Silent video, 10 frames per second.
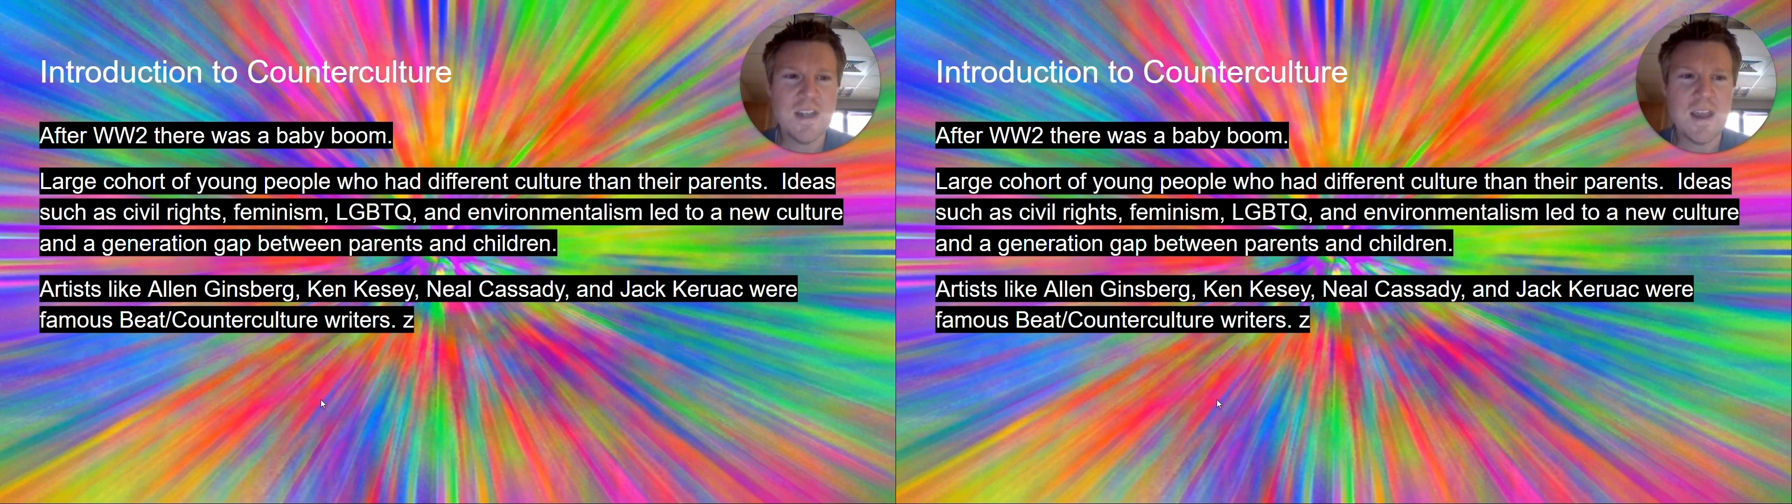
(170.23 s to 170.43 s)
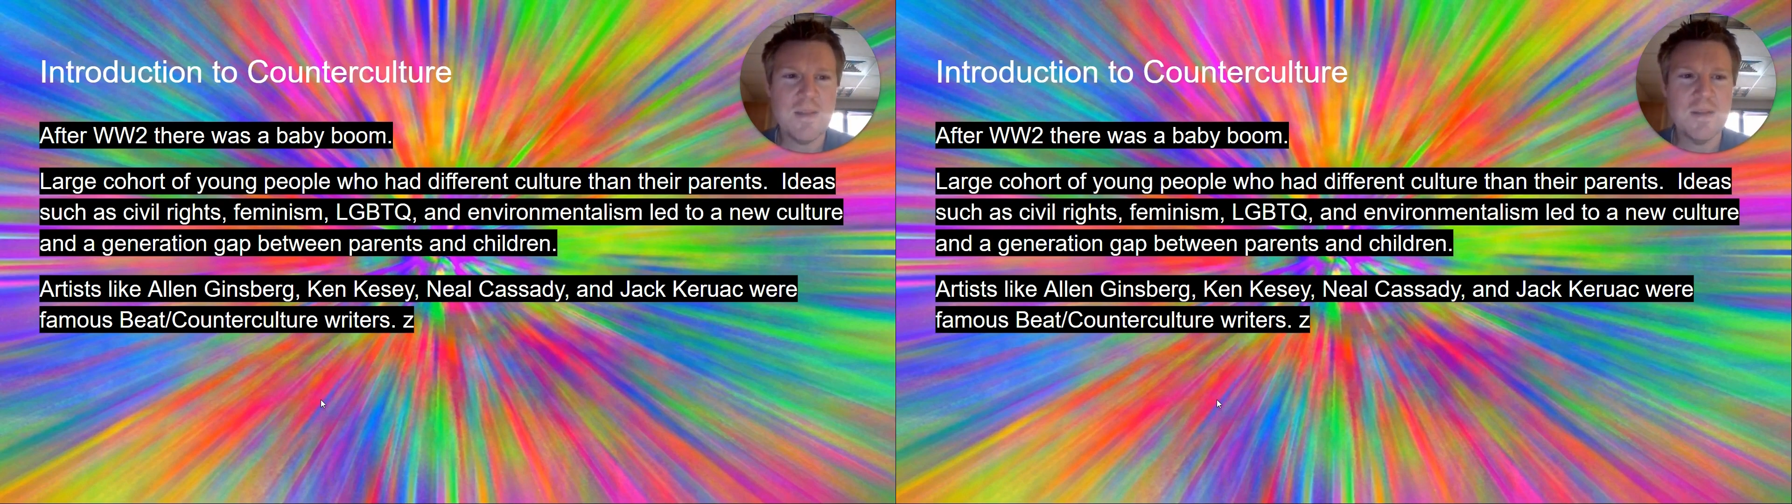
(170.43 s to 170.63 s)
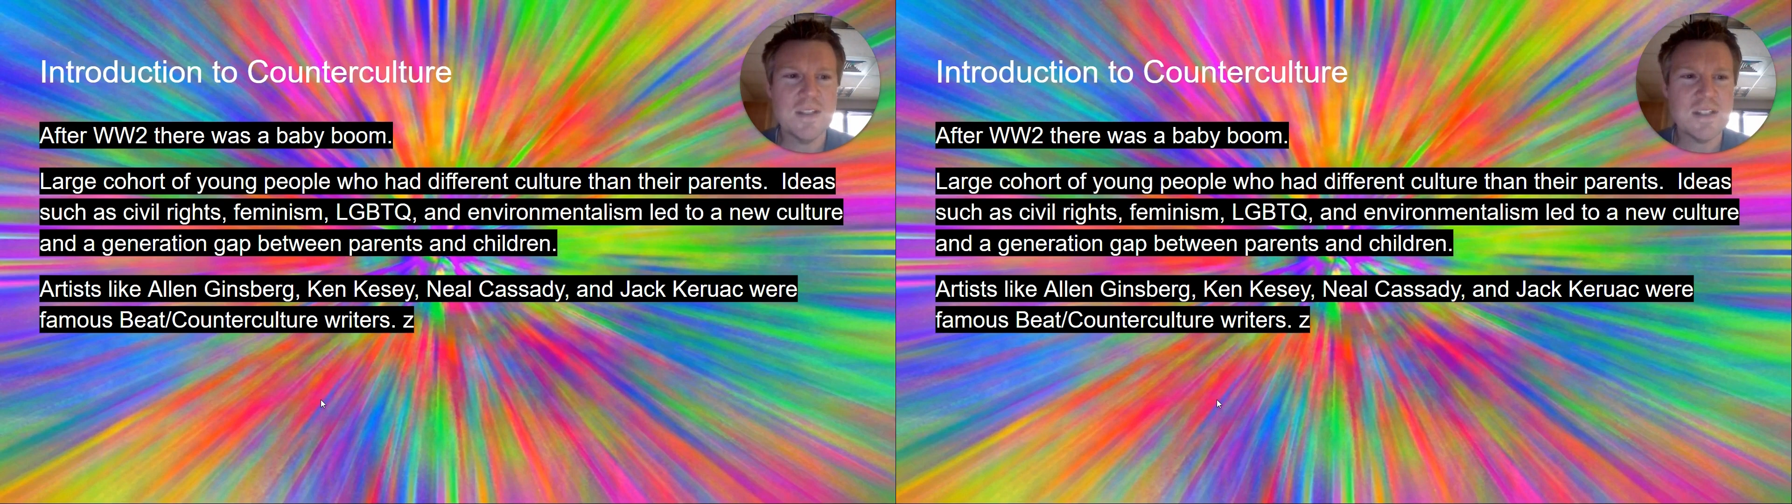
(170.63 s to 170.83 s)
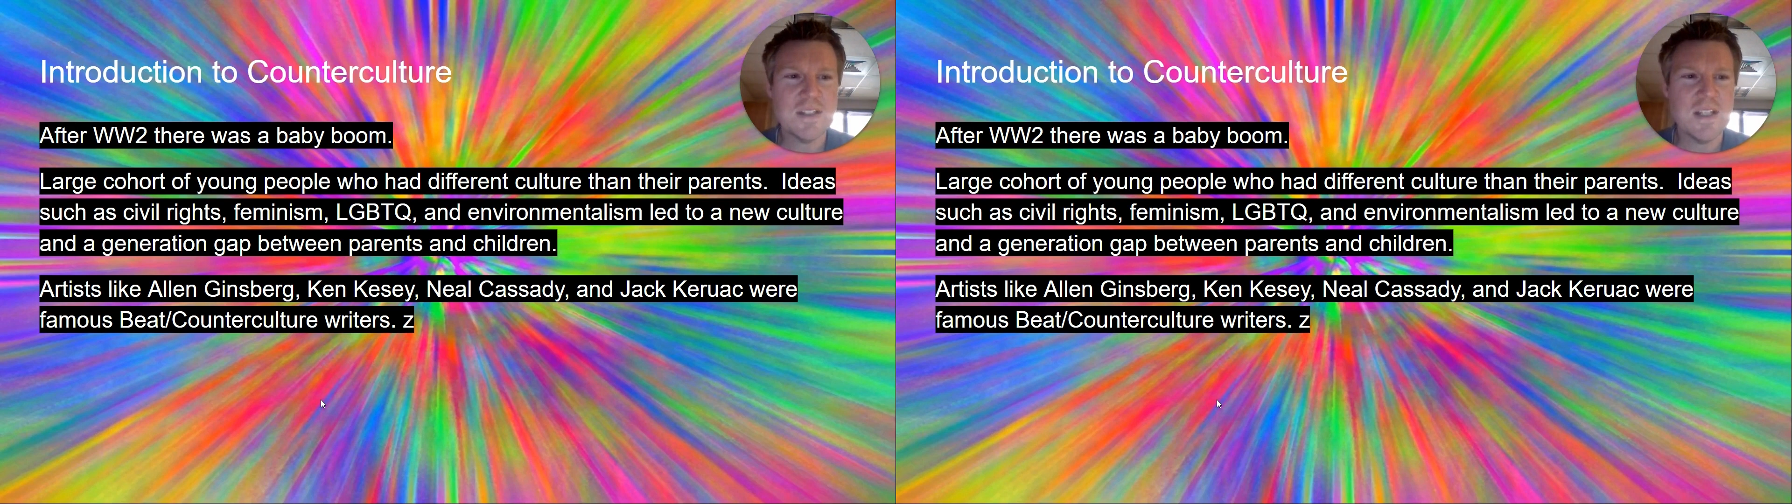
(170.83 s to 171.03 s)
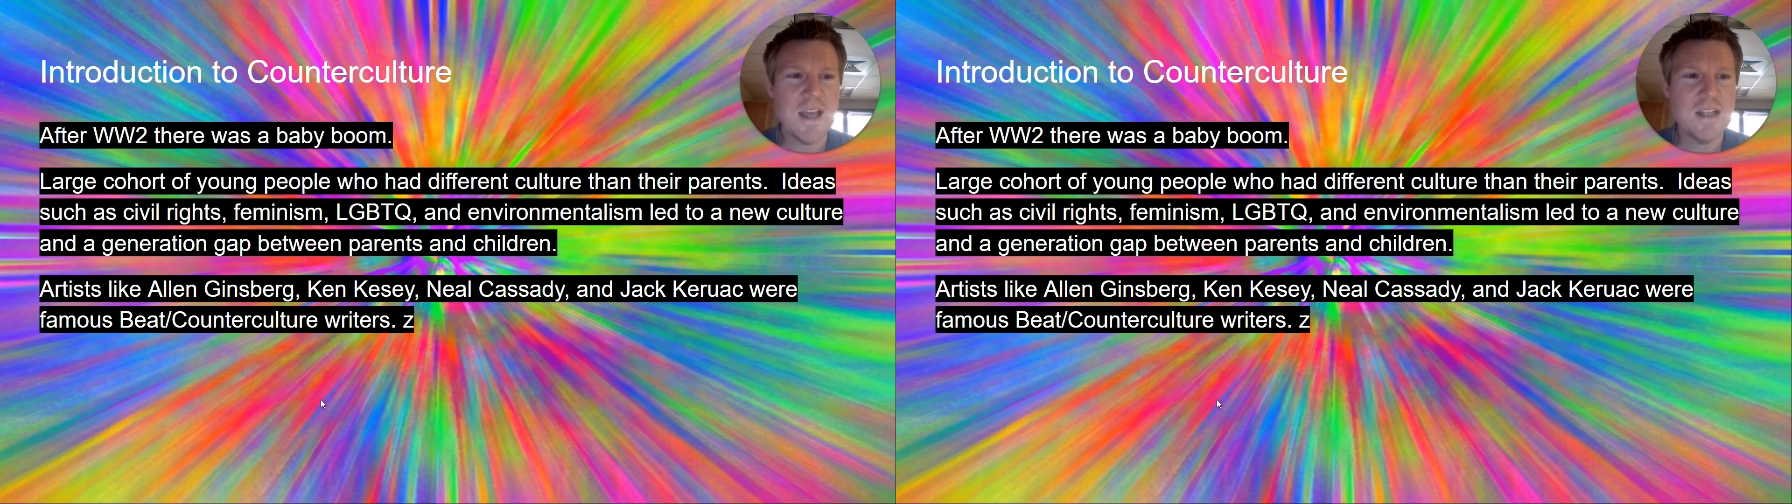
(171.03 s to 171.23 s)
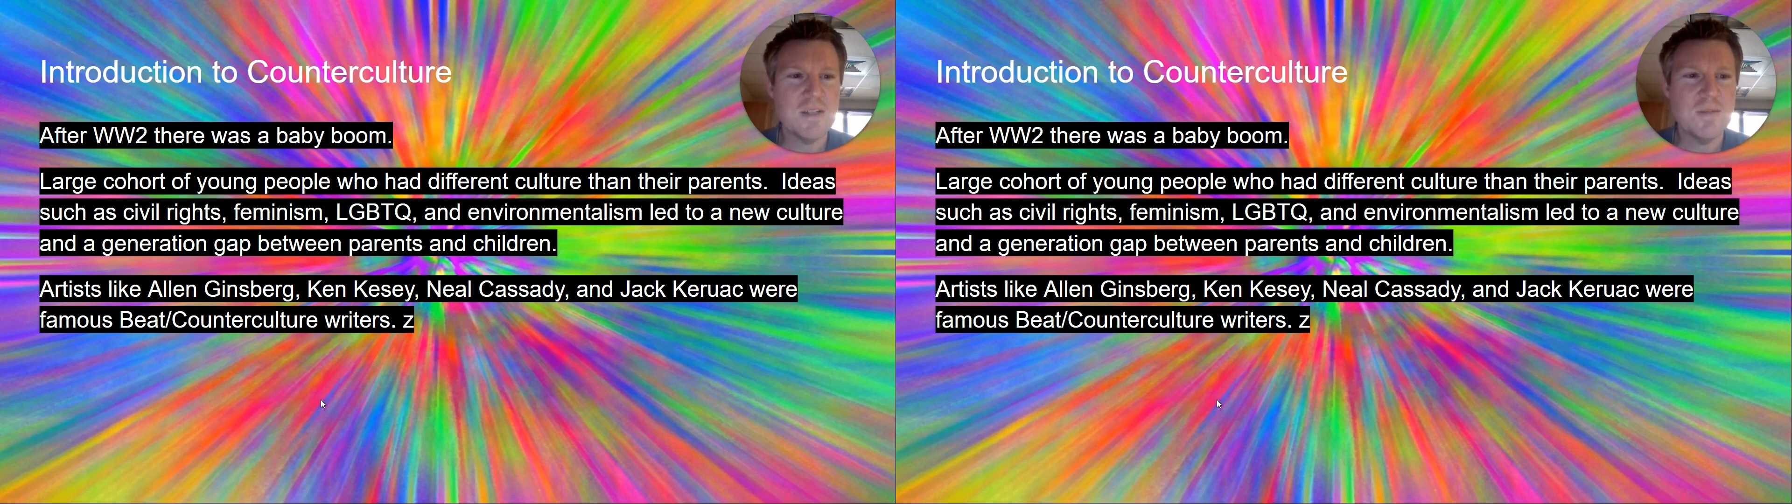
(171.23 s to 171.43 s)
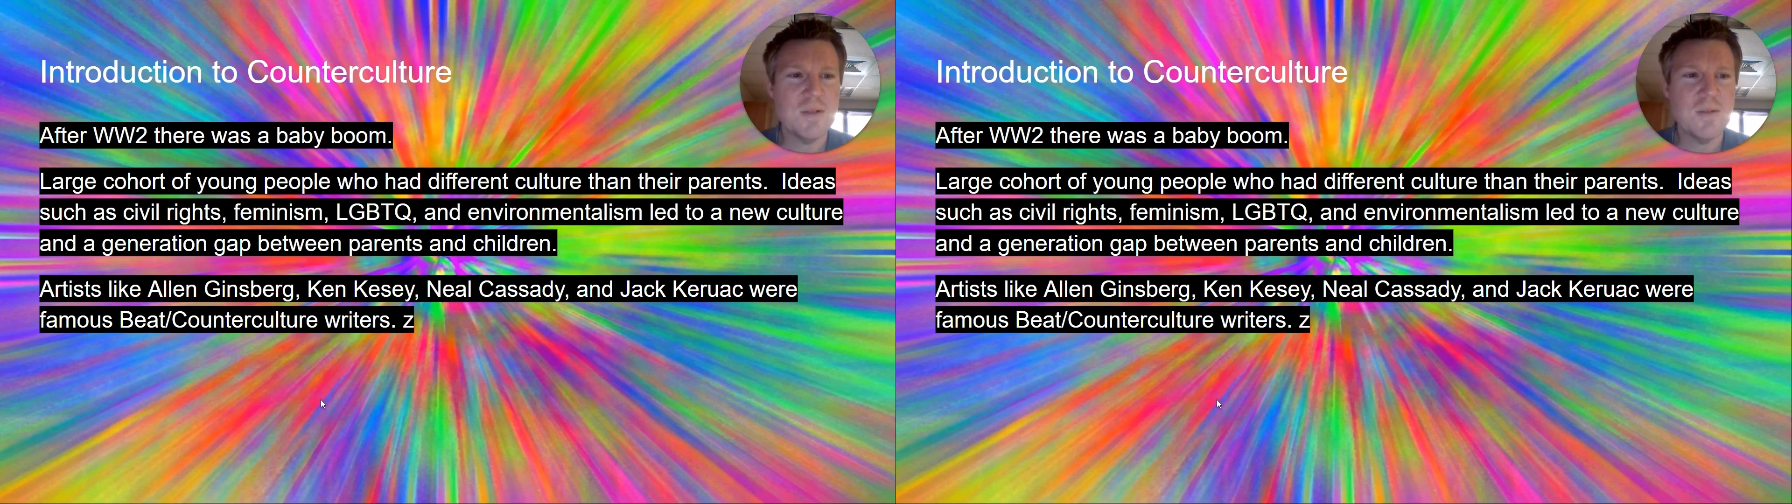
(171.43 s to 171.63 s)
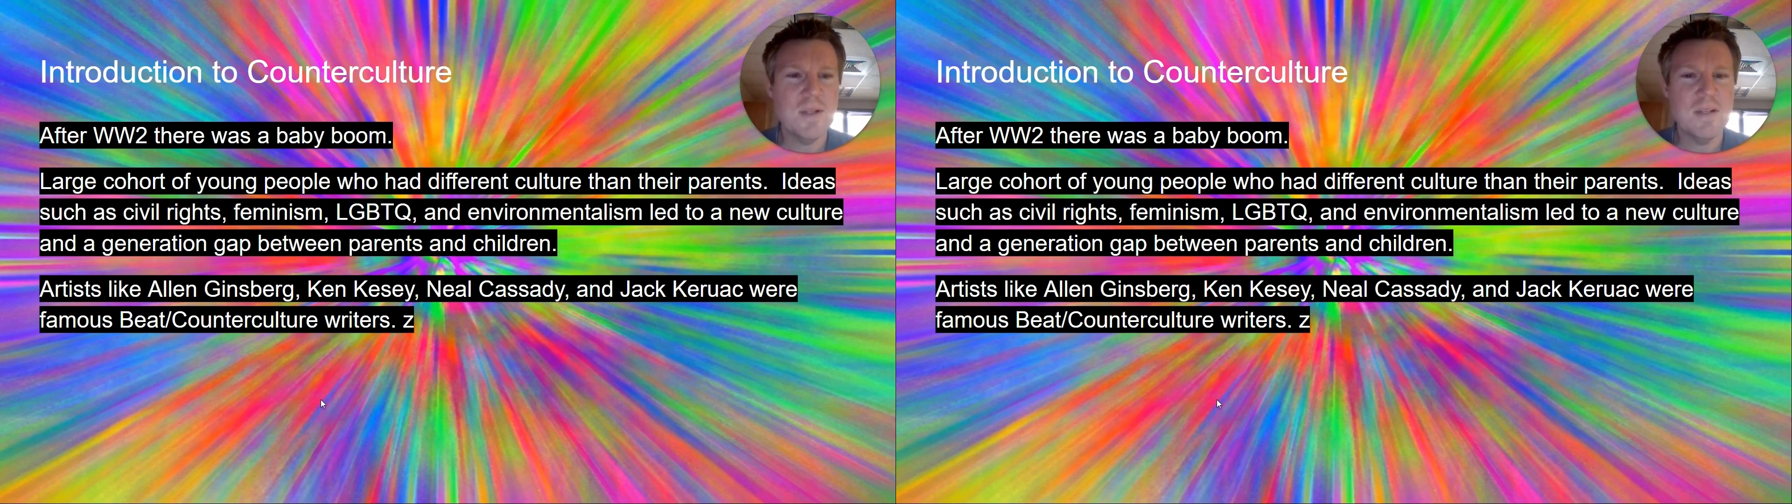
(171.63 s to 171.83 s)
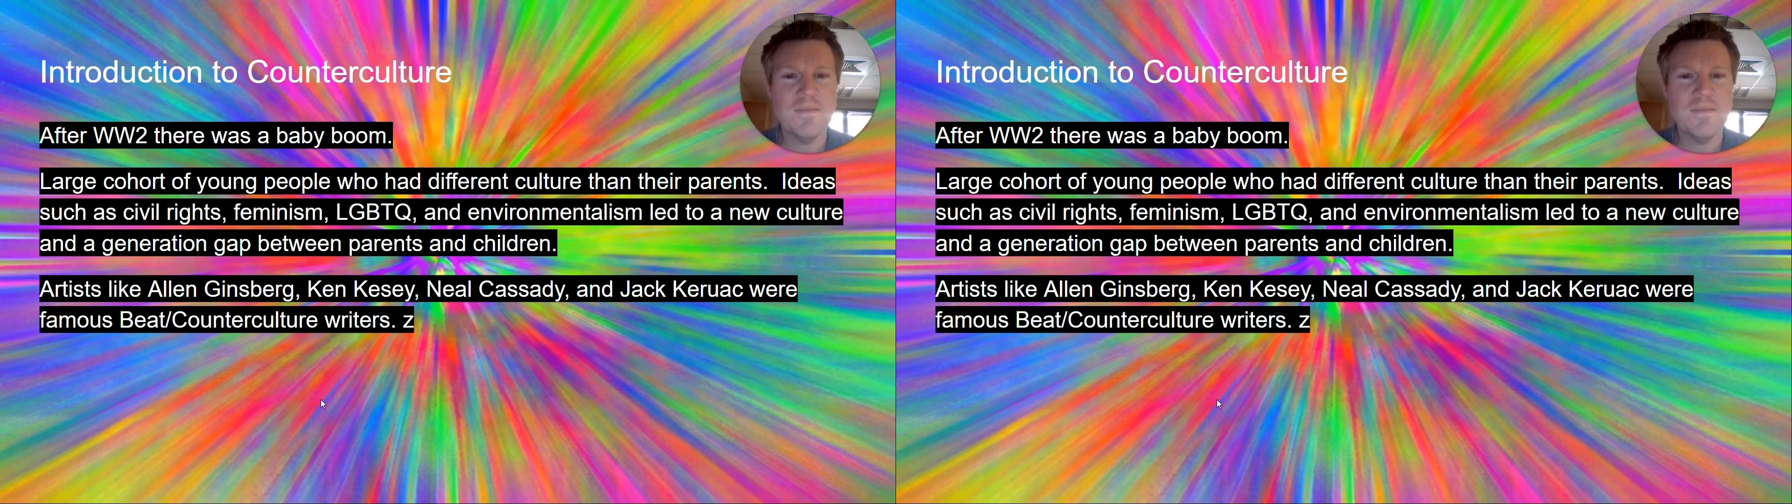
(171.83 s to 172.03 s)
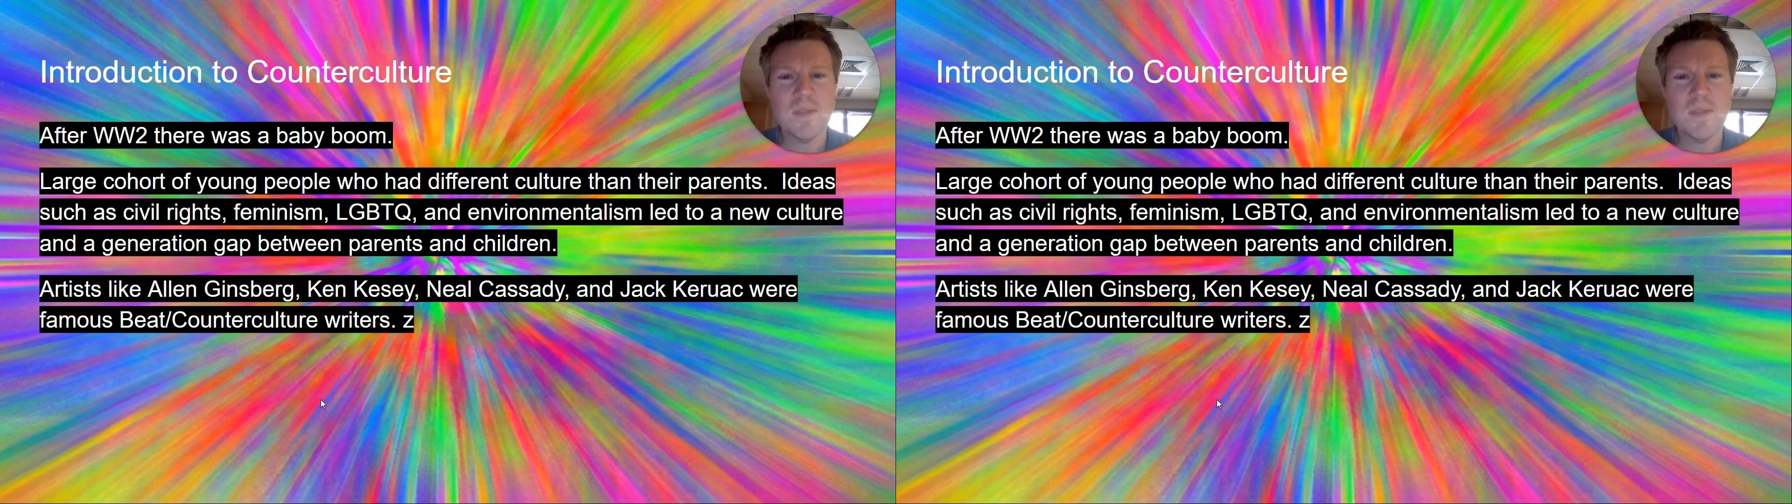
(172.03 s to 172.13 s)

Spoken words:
gap and this clash between